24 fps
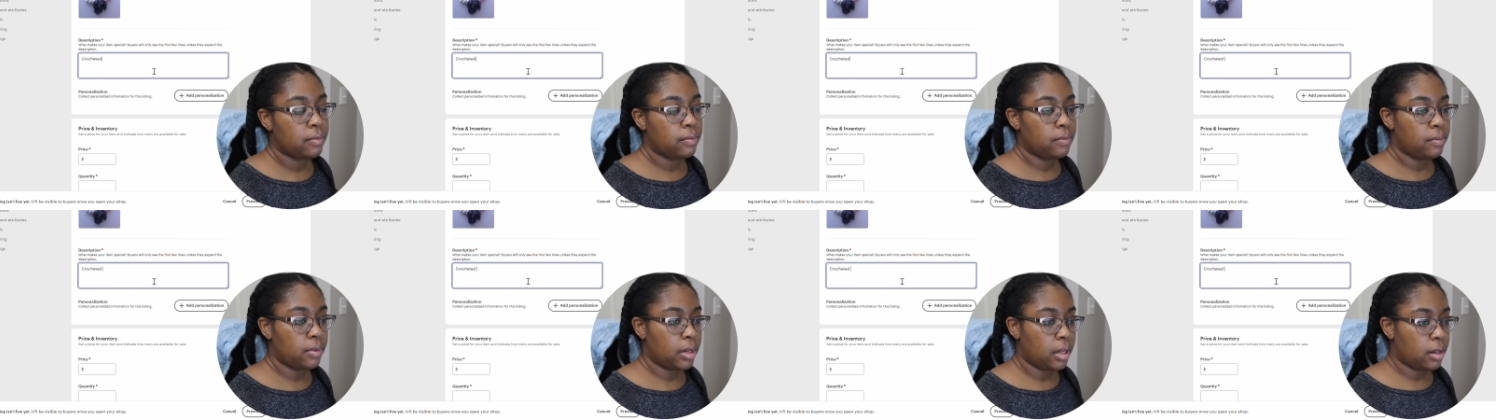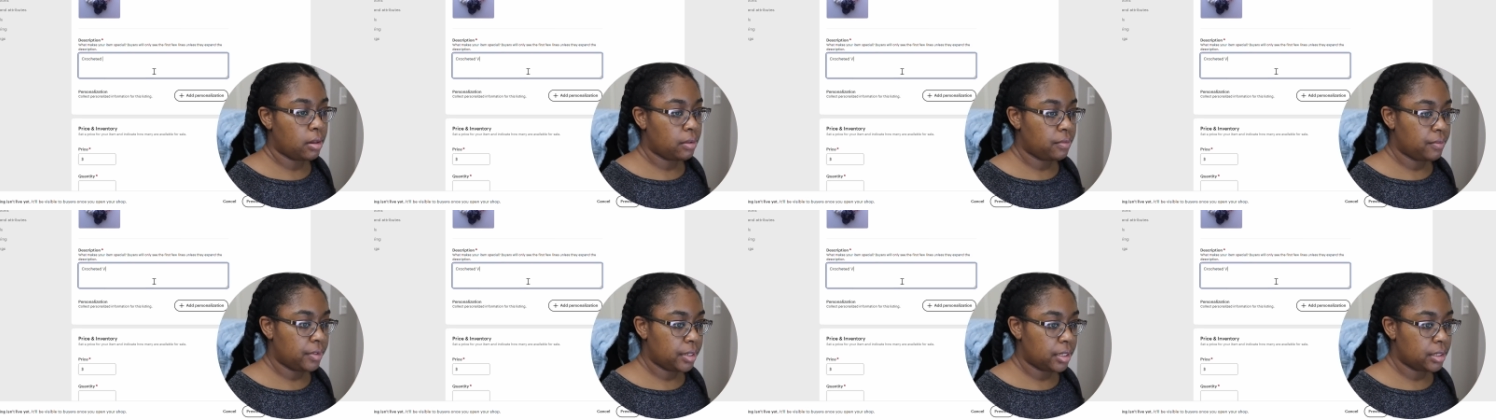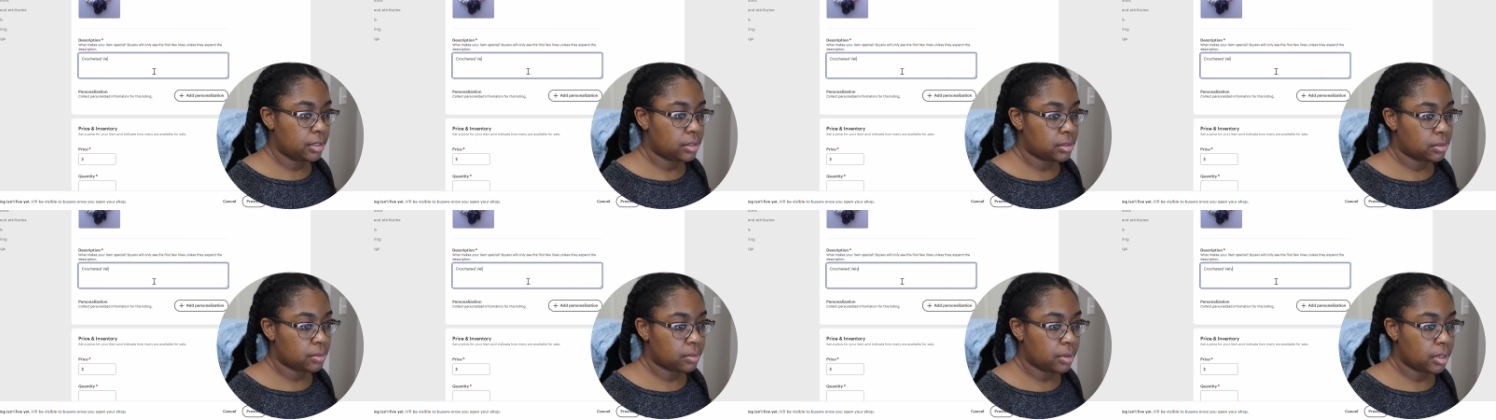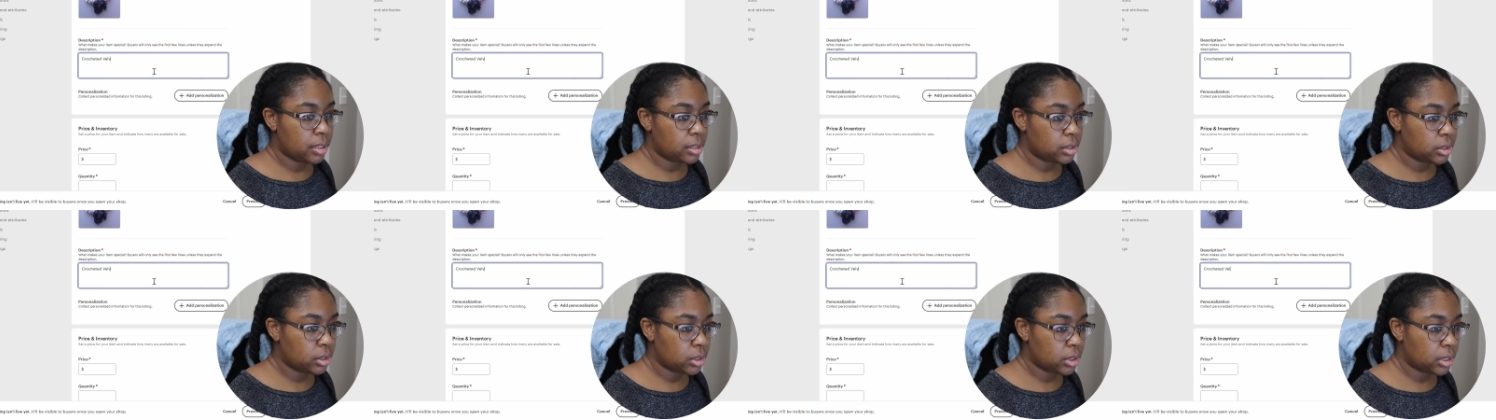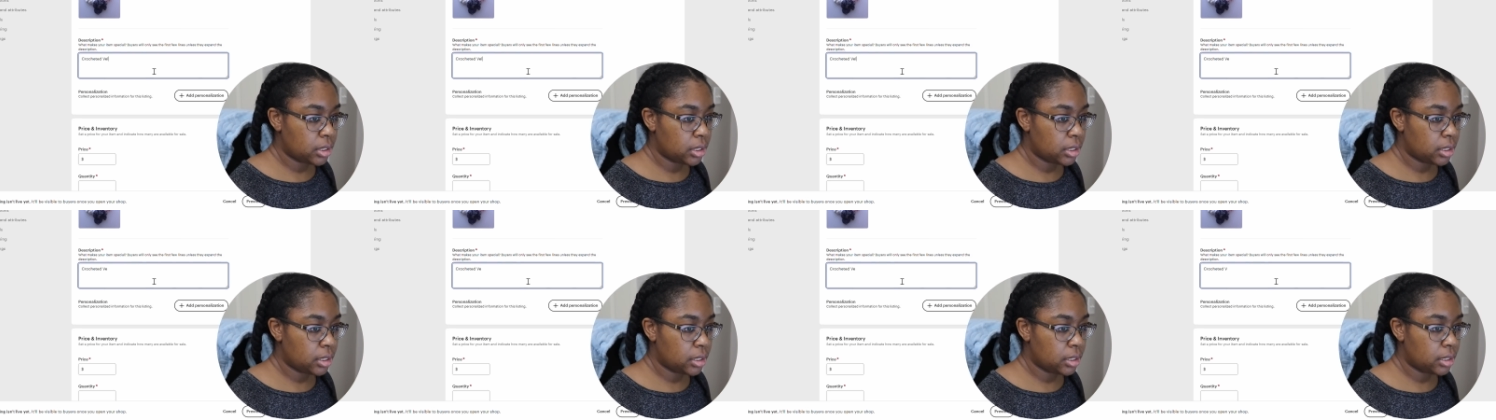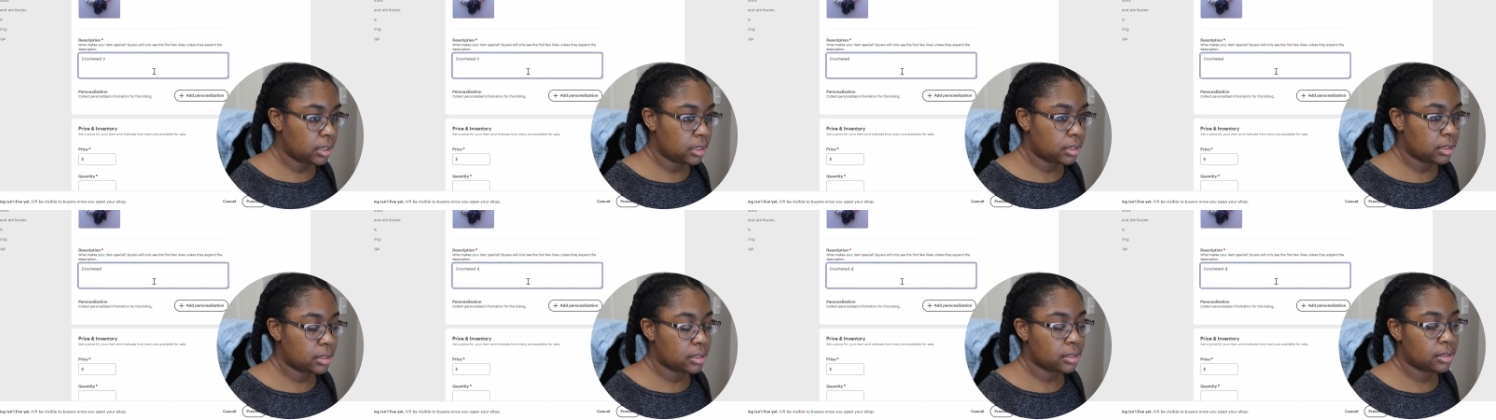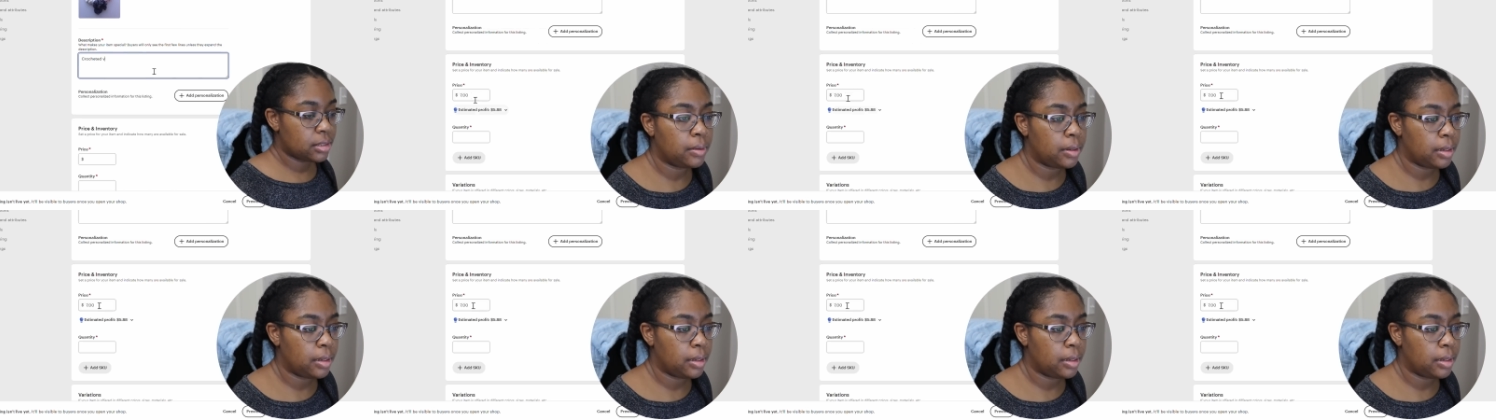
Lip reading: velvet scrunchies.